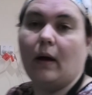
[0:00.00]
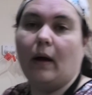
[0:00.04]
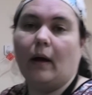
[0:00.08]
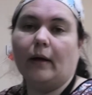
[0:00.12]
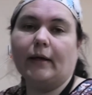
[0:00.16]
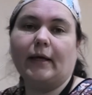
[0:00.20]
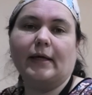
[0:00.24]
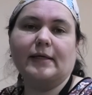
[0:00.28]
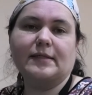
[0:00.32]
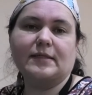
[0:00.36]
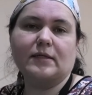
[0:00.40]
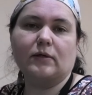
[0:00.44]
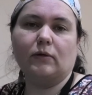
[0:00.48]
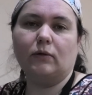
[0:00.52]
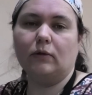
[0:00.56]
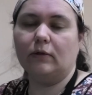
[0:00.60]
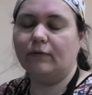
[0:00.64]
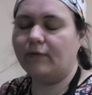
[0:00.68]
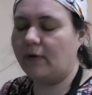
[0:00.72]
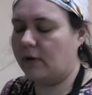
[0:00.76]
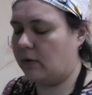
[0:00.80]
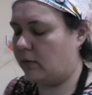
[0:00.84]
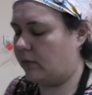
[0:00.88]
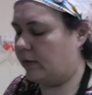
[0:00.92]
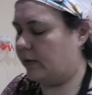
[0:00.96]
Okay, so all of
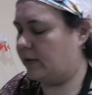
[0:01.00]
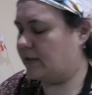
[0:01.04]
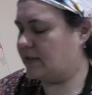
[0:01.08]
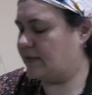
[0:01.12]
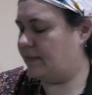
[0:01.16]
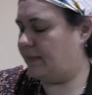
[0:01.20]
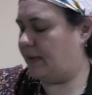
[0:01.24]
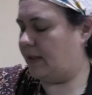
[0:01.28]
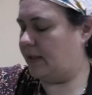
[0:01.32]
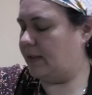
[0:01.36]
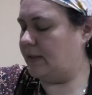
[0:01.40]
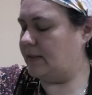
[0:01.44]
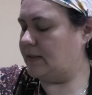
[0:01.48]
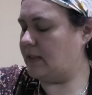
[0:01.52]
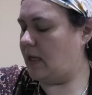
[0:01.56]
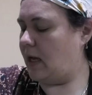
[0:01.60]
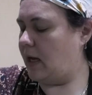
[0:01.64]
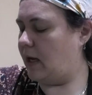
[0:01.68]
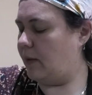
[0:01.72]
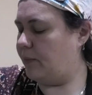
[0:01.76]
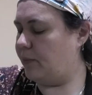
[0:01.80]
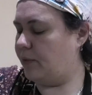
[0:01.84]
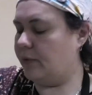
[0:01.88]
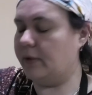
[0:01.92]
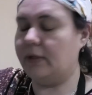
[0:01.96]
our oils and butters
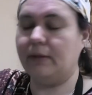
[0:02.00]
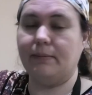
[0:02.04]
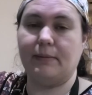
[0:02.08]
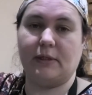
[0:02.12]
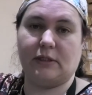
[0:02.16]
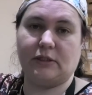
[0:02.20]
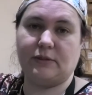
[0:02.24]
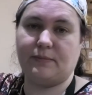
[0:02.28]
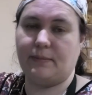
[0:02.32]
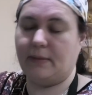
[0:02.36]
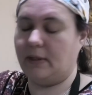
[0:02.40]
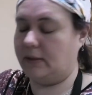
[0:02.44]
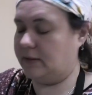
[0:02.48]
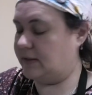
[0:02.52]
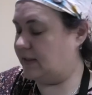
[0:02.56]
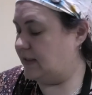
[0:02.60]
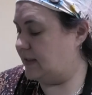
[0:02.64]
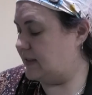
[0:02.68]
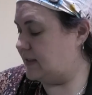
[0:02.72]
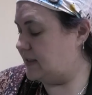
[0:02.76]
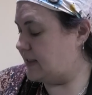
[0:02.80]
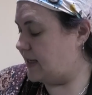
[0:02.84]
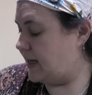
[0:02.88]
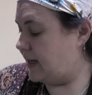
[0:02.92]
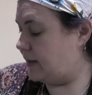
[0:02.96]
are pretty much
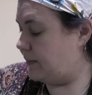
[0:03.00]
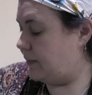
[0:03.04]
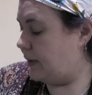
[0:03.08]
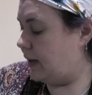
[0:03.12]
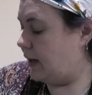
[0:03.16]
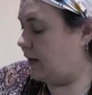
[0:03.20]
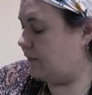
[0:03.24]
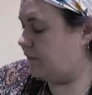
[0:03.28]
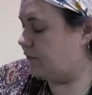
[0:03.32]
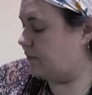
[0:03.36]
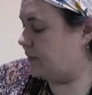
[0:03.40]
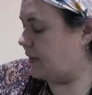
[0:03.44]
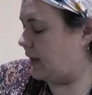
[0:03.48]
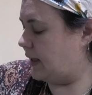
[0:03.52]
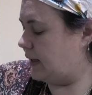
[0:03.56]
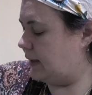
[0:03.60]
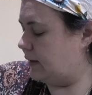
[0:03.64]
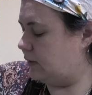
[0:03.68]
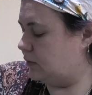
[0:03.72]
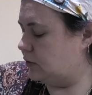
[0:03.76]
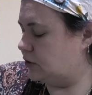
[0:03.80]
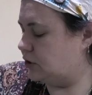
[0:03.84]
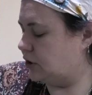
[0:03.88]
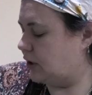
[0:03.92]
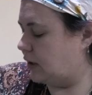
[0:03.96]
melted down, apart from that
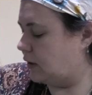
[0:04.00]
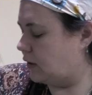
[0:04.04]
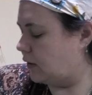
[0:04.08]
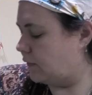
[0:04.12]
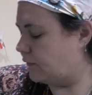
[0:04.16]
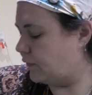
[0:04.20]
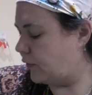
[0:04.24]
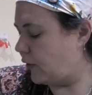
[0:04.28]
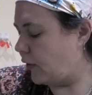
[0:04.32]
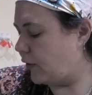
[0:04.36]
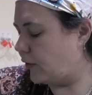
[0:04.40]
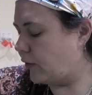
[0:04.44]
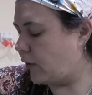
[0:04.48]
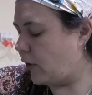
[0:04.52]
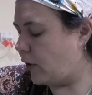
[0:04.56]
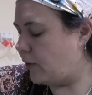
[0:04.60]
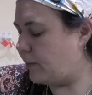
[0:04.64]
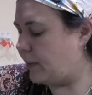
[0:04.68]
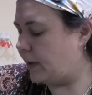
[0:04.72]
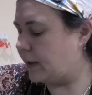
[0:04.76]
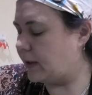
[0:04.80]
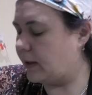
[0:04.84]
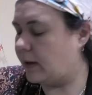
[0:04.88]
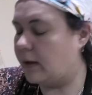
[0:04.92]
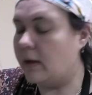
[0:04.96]
little chunk of cocoa
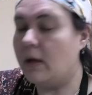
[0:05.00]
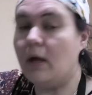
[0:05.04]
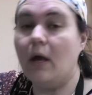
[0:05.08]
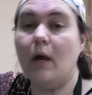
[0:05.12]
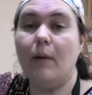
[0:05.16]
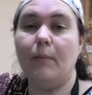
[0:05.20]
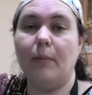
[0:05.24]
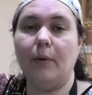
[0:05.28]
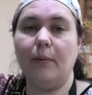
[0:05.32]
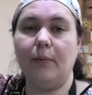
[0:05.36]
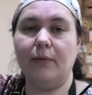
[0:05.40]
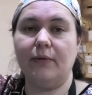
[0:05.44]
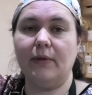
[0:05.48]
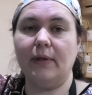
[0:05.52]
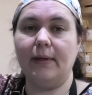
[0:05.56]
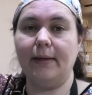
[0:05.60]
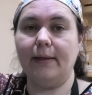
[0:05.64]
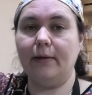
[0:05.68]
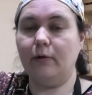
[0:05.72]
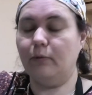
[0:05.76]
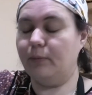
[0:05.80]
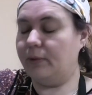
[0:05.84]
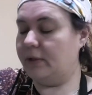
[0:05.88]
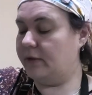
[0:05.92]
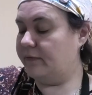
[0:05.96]
butter. But with a
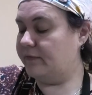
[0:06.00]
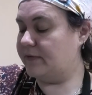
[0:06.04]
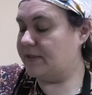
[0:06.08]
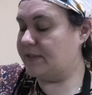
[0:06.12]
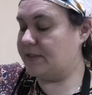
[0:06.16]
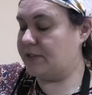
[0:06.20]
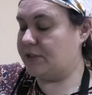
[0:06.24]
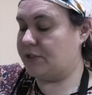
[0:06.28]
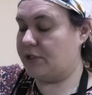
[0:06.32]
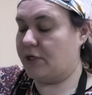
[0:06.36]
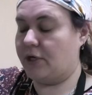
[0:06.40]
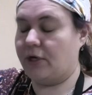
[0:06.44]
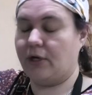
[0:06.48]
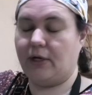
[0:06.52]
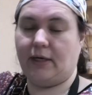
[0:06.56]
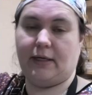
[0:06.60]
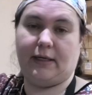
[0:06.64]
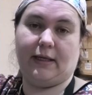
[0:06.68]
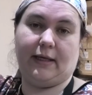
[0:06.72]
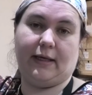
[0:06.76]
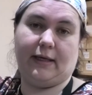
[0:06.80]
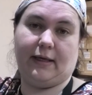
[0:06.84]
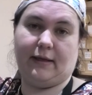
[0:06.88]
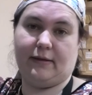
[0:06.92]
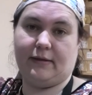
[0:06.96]
little bit of a stir in
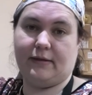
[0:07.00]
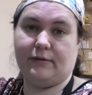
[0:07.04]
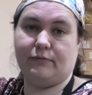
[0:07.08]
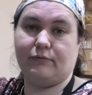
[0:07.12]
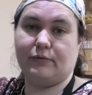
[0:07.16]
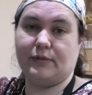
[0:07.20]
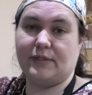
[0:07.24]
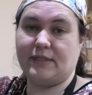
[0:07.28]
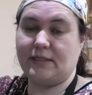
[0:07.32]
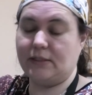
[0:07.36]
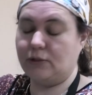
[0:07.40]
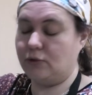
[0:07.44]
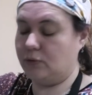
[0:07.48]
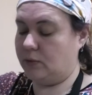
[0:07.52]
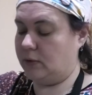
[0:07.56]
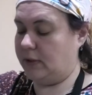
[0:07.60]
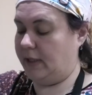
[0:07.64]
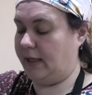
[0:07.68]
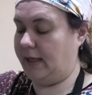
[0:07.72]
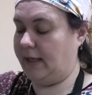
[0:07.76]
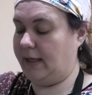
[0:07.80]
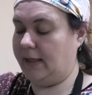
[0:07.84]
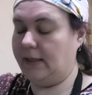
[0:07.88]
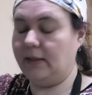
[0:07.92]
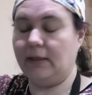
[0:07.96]
here, the residual
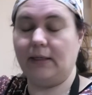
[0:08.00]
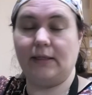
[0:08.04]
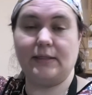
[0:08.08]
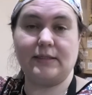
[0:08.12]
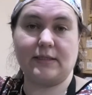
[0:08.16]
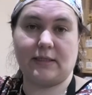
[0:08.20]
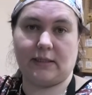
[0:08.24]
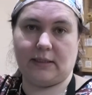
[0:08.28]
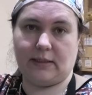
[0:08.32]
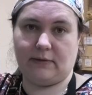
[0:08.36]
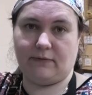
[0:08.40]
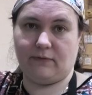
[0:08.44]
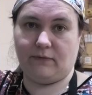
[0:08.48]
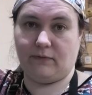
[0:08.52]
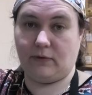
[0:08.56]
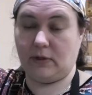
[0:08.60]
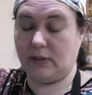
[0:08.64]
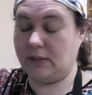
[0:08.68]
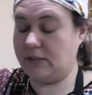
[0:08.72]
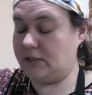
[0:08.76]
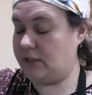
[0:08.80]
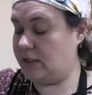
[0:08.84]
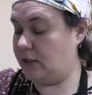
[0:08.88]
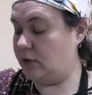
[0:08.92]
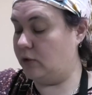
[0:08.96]
heat is going to
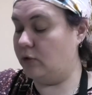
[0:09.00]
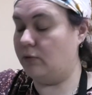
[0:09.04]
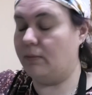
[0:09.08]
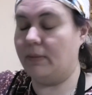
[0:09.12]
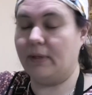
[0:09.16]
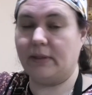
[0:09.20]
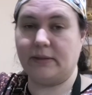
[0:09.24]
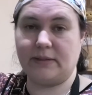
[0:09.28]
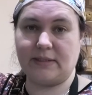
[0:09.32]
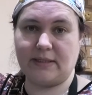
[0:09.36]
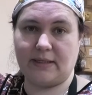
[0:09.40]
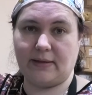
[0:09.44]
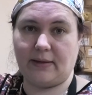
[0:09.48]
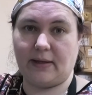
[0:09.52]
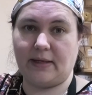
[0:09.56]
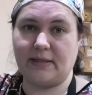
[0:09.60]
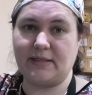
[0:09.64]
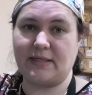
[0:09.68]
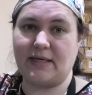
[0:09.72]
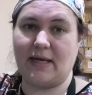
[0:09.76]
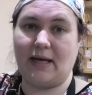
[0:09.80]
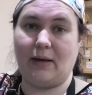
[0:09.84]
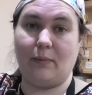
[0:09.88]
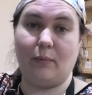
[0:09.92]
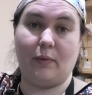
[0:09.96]
continue melting that
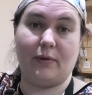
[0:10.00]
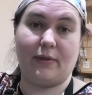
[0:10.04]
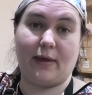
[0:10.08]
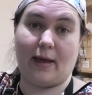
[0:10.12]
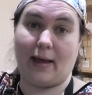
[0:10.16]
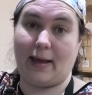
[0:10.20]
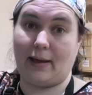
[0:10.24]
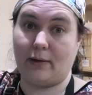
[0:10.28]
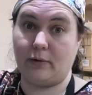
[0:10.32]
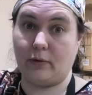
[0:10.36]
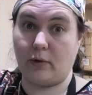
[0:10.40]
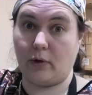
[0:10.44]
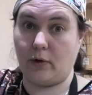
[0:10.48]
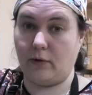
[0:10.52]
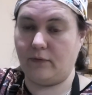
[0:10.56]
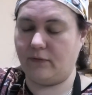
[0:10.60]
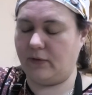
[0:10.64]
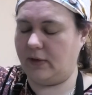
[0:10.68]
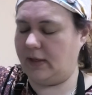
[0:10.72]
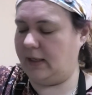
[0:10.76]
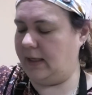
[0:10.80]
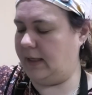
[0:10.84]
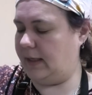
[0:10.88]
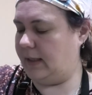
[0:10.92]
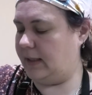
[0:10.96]
down without
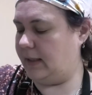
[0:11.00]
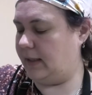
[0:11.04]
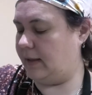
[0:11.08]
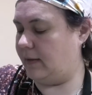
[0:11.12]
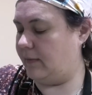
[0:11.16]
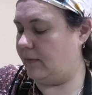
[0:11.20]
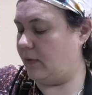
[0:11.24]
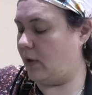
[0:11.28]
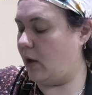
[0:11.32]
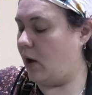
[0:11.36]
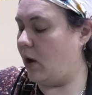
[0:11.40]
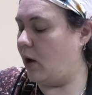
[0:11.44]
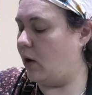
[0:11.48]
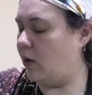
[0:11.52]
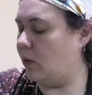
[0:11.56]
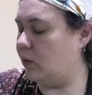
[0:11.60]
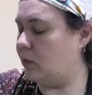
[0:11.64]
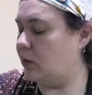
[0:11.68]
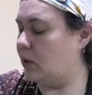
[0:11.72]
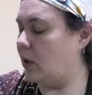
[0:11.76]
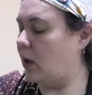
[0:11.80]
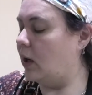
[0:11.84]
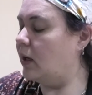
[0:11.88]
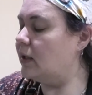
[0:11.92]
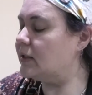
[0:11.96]
overheating the whole
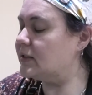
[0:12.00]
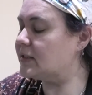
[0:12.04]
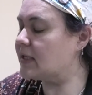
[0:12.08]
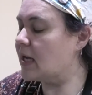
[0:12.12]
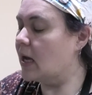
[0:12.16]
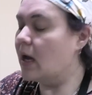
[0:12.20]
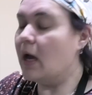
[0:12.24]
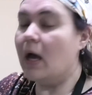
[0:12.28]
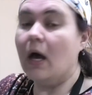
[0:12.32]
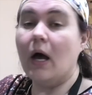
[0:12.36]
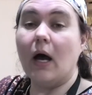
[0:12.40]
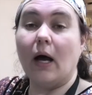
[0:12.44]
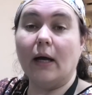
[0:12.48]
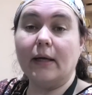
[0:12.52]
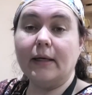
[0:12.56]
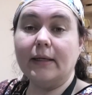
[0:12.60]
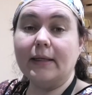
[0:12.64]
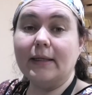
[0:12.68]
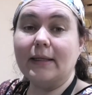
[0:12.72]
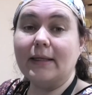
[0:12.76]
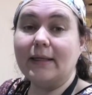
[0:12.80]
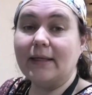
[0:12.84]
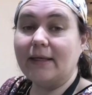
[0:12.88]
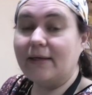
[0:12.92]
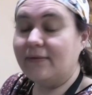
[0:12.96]
lot. I'm
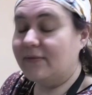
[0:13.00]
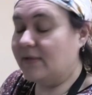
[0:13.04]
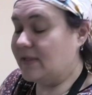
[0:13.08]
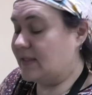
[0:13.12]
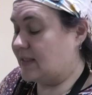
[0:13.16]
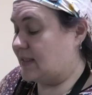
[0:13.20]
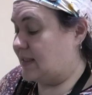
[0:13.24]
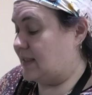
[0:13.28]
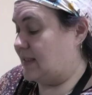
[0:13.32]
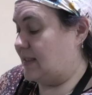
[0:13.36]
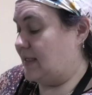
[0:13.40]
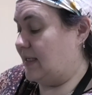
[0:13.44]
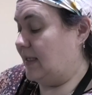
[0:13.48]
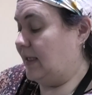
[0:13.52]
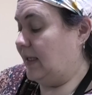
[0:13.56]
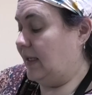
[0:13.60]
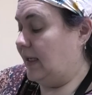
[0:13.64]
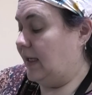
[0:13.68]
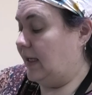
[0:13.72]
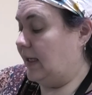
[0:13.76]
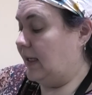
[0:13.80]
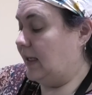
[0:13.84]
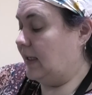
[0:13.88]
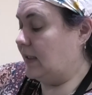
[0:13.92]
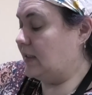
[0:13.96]
going to leave it sit
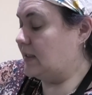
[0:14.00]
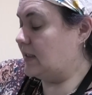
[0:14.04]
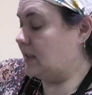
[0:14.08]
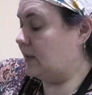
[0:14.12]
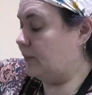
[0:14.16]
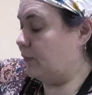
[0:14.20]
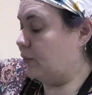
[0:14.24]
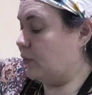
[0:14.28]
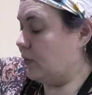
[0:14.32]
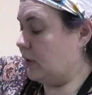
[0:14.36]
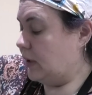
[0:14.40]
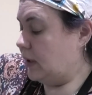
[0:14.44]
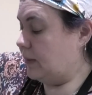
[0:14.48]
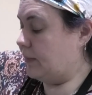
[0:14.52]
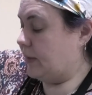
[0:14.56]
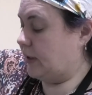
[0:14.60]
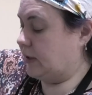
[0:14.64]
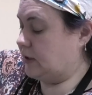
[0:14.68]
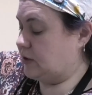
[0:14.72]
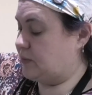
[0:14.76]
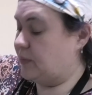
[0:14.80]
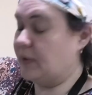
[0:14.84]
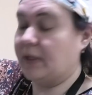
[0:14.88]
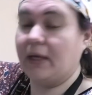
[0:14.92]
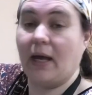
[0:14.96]
here until it pretty
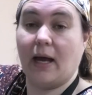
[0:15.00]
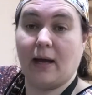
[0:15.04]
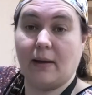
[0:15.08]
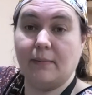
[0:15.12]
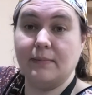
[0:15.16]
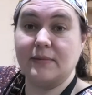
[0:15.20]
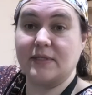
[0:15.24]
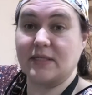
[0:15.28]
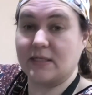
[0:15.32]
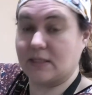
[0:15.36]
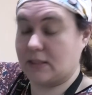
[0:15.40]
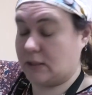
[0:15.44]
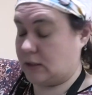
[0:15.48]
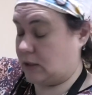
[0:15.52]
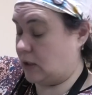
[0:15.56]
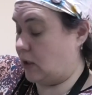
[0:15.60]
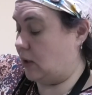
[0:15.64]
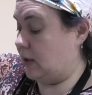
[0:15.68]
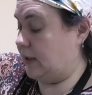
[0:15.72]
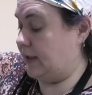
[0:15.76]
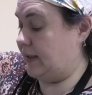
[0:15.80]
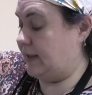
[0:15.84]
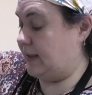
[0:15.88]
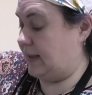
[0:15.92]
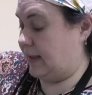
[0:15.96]
much becomes
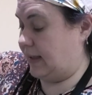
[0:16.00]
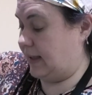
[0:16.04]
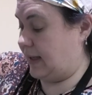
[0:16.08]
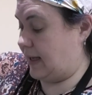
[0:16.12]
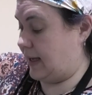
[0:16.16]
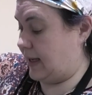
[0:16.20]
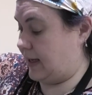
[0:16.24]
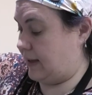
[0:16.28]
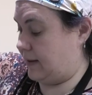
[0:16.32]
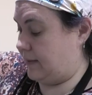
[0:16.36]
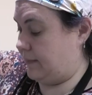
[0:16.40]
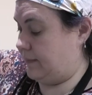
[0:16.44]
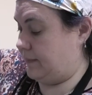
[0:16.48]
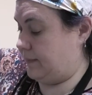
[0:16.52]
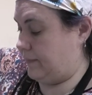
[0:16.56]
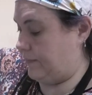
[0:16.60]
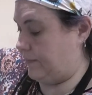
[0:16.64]
solid again.